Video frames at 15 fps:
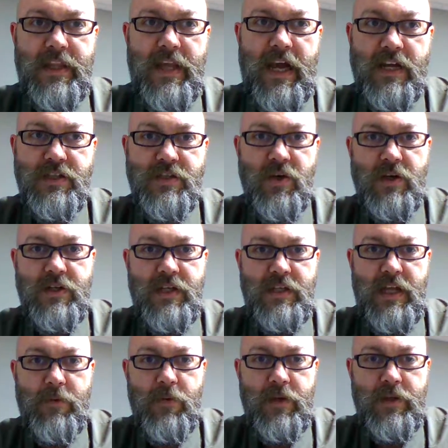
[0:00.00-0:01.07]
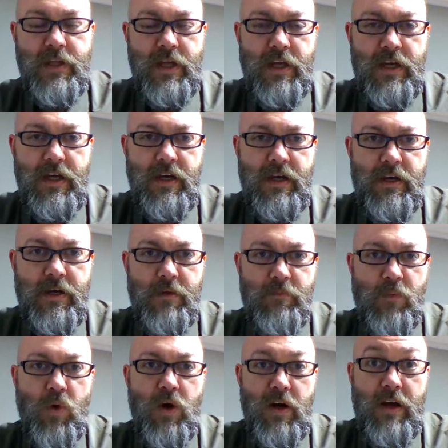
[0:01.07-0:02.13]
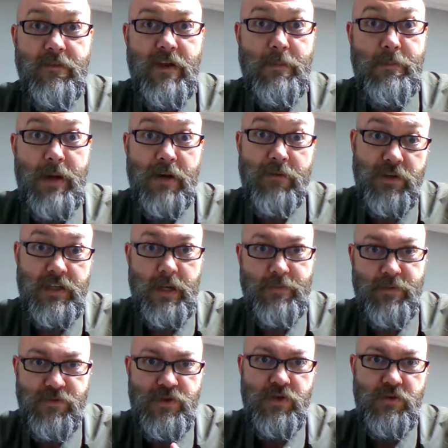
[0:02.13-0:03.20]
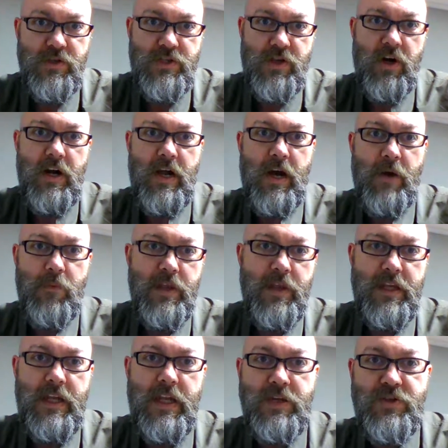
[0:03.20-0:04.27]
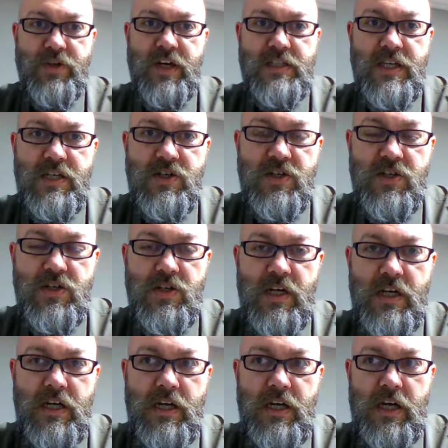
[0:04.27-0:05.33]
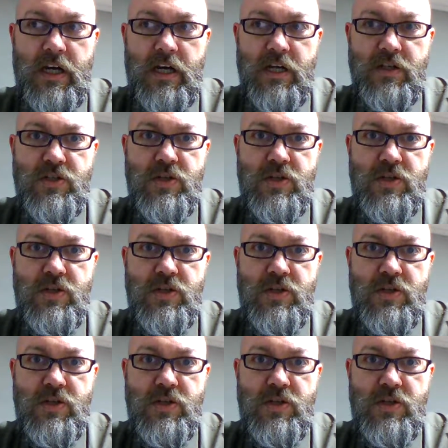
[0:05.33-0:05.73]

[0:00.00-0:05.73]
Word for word: that, so I did that with a, a, more of a barefoot type of shoe to start out with, and then transitioned uh,